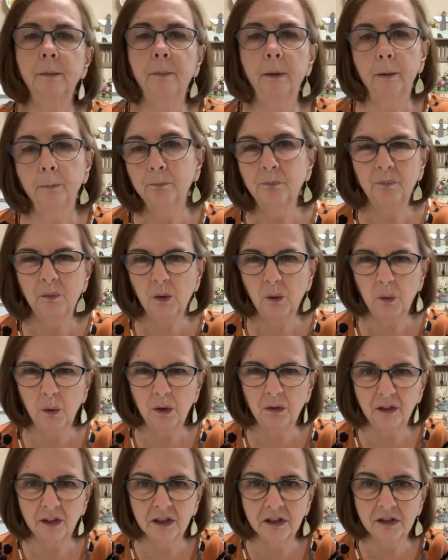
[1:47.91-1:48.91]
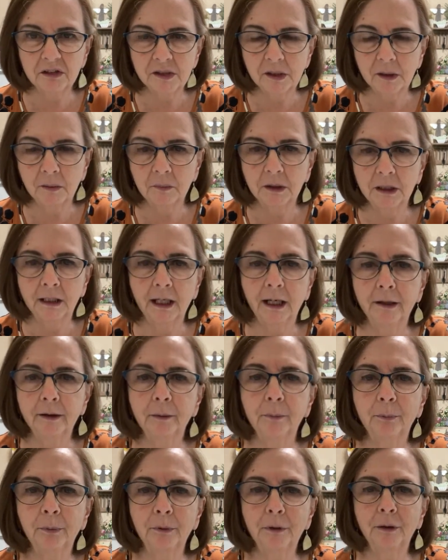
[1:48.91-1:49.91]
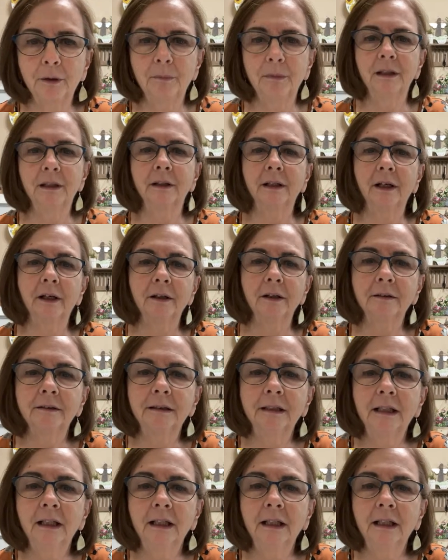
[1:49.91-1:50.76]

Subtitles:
but we'll figure something out and put them in there.